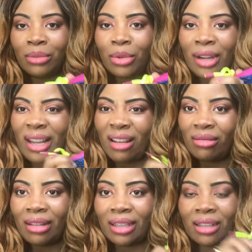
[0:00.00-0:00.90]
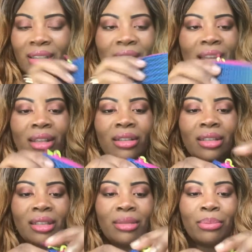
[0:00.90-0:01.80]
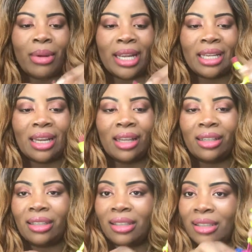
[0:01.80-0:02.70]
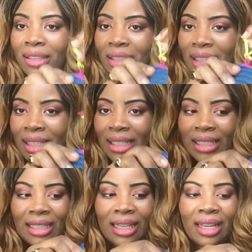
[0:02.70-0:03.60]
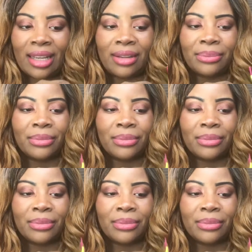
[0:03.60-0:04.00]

workout, like colors, bright colors. Yeah.